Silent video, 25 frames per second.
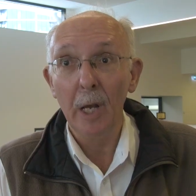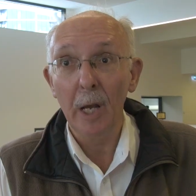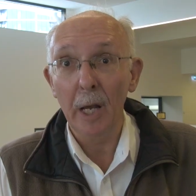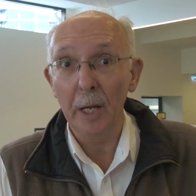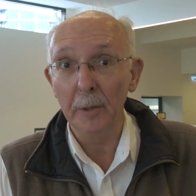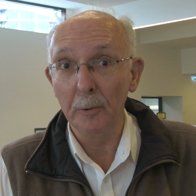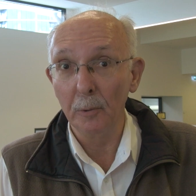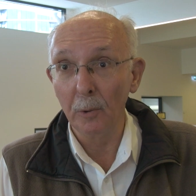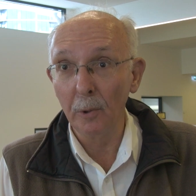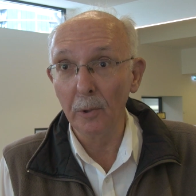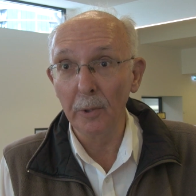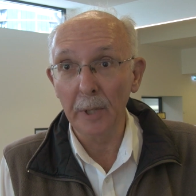
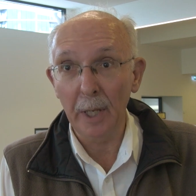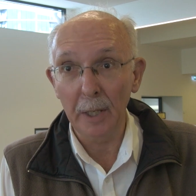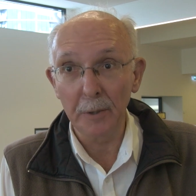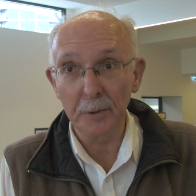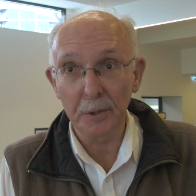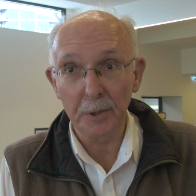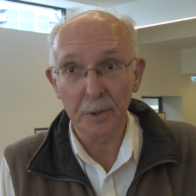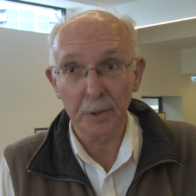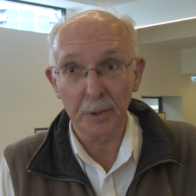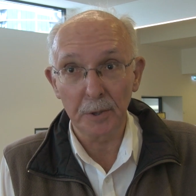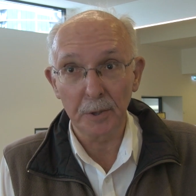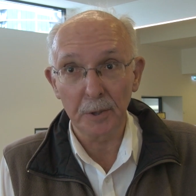And all
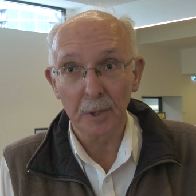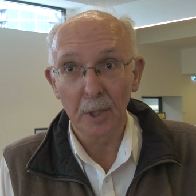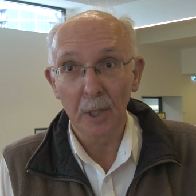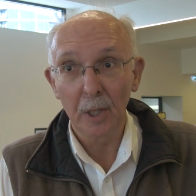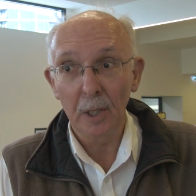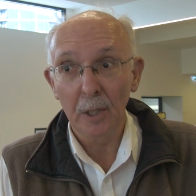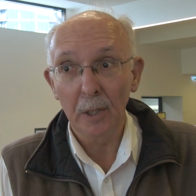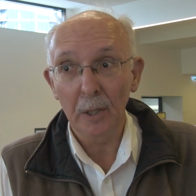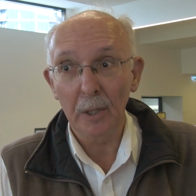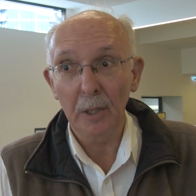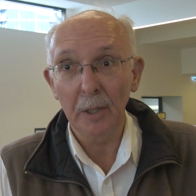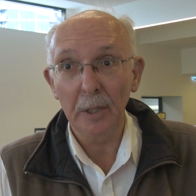those
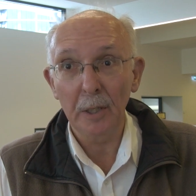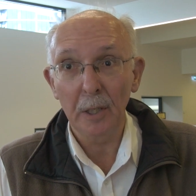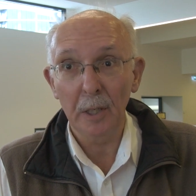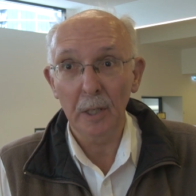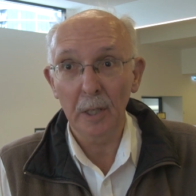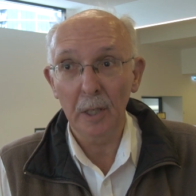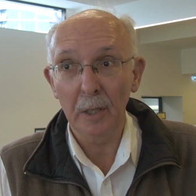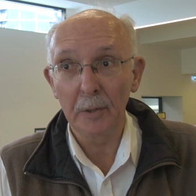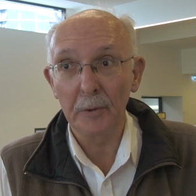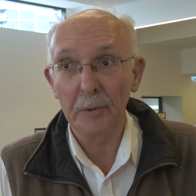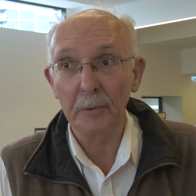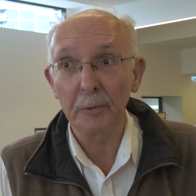
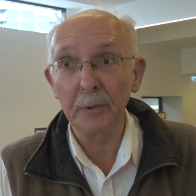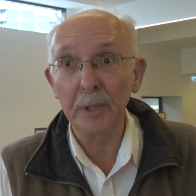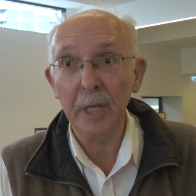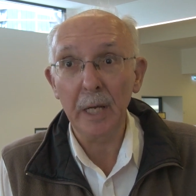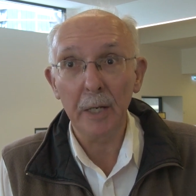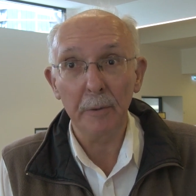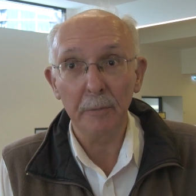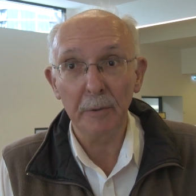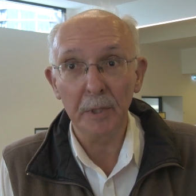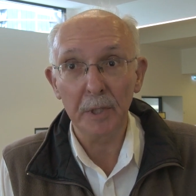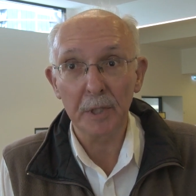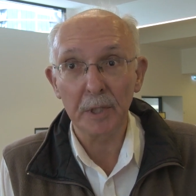three
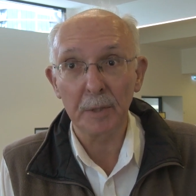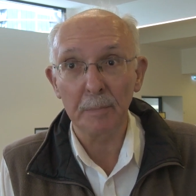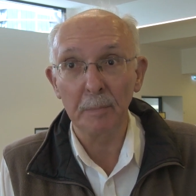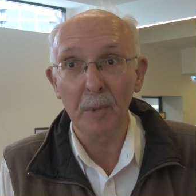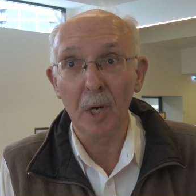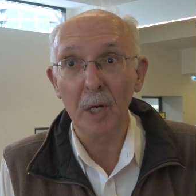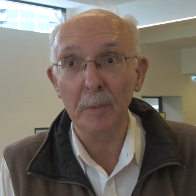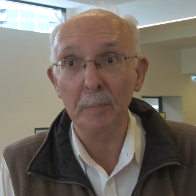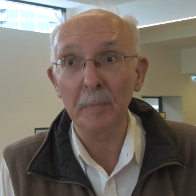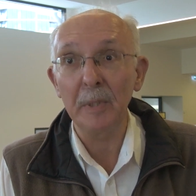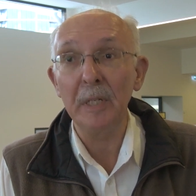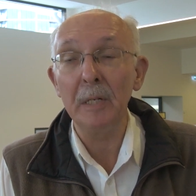areas
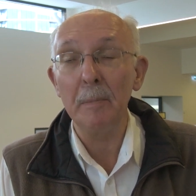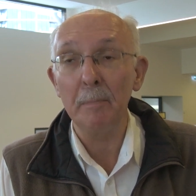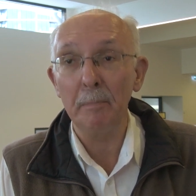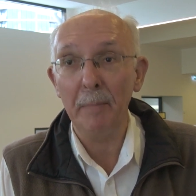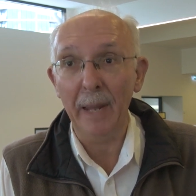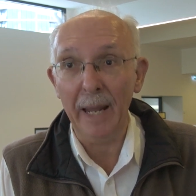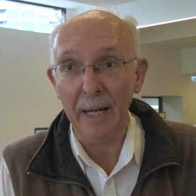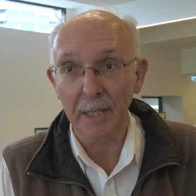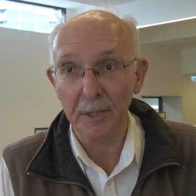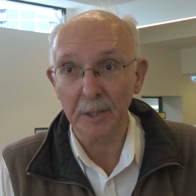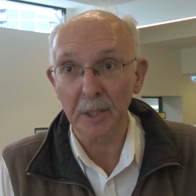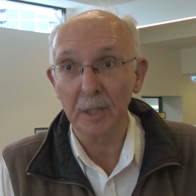might be
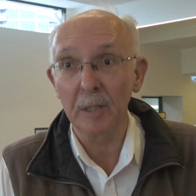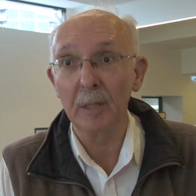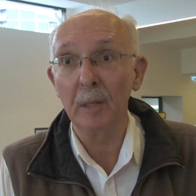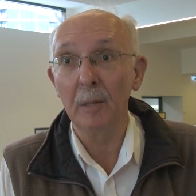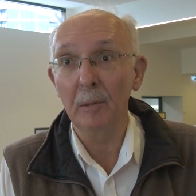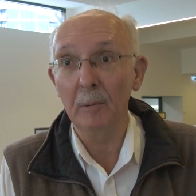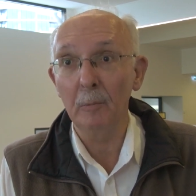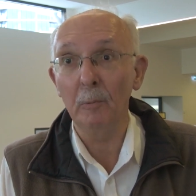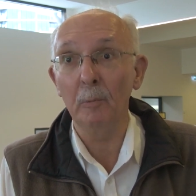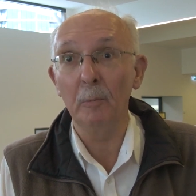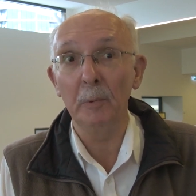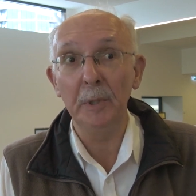impacted
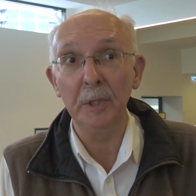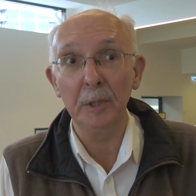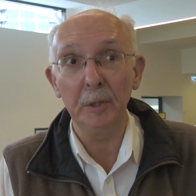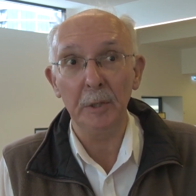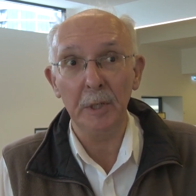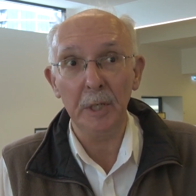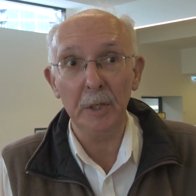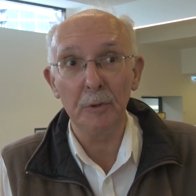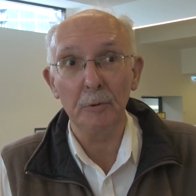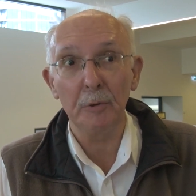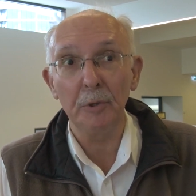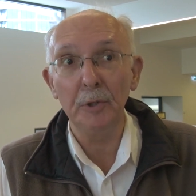when you
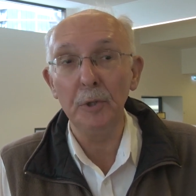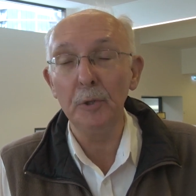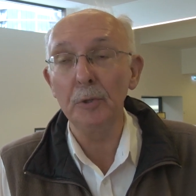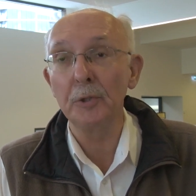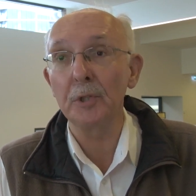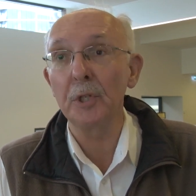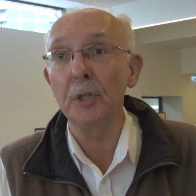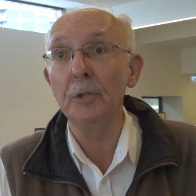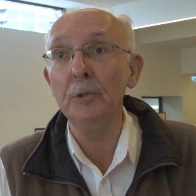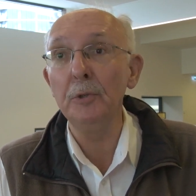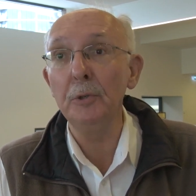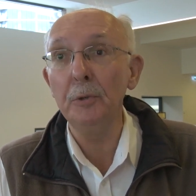
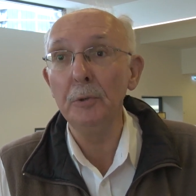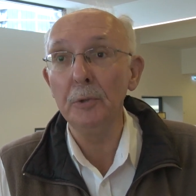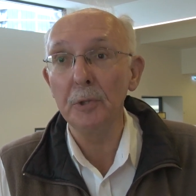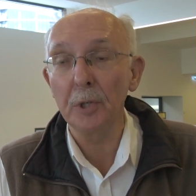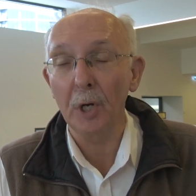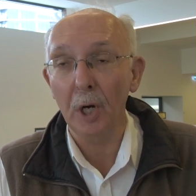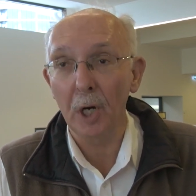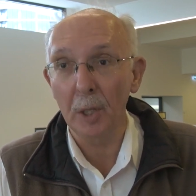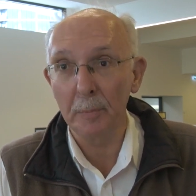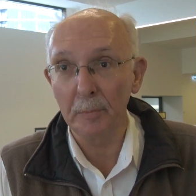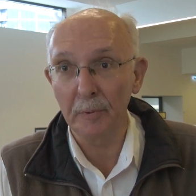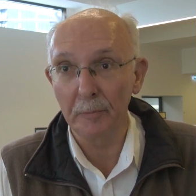introduce a new
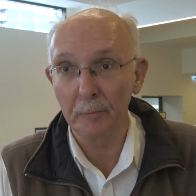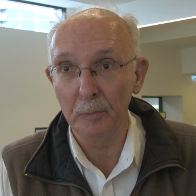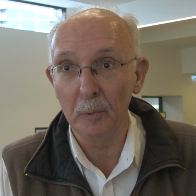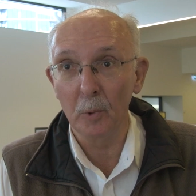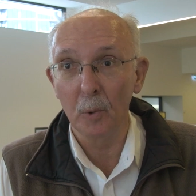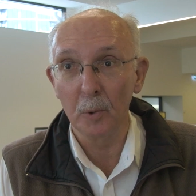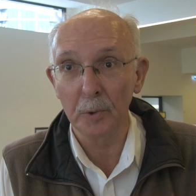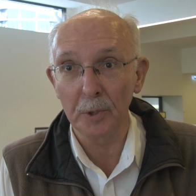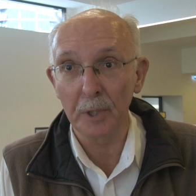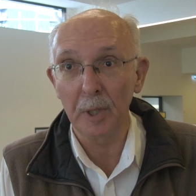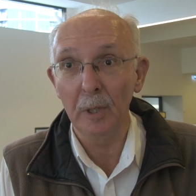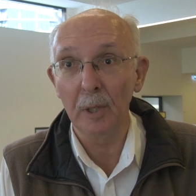type of
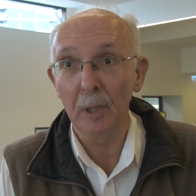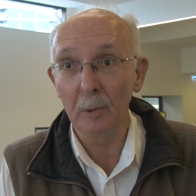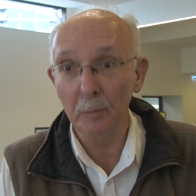water,